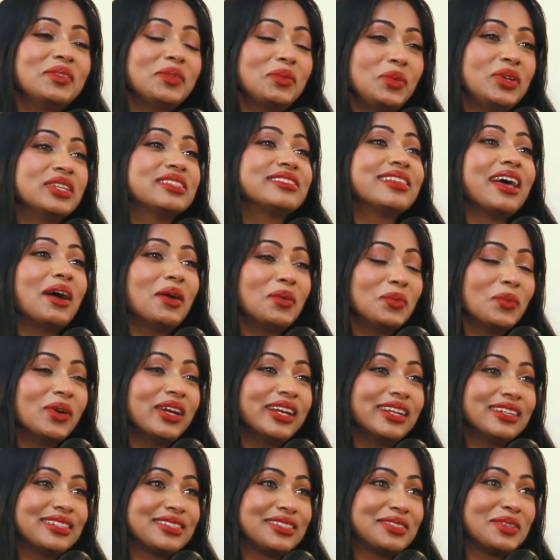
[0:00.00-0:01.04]
Is that what
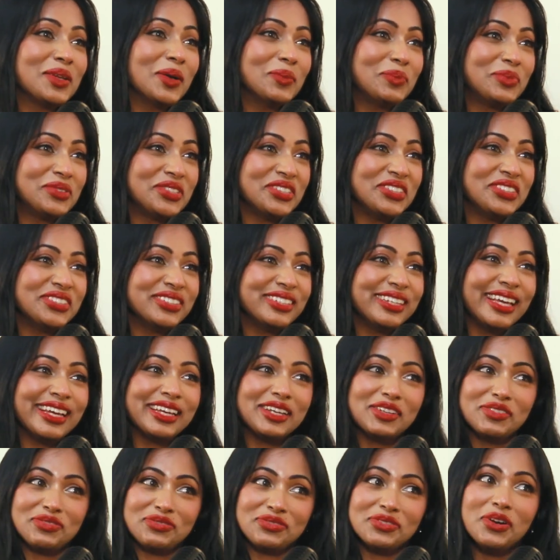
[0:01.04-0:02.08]
it stopped you? Like,
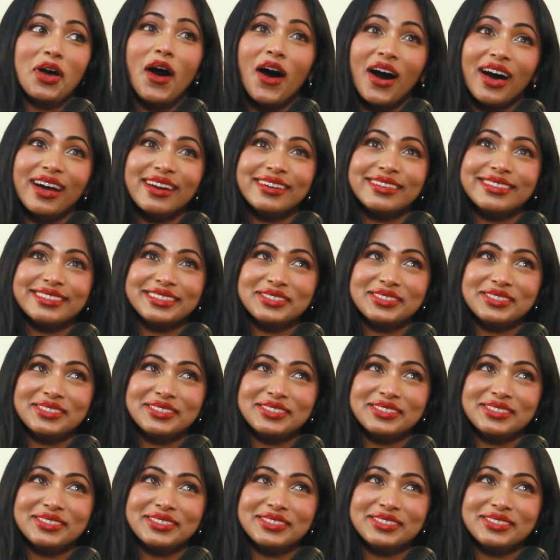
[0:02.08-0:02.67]
if not.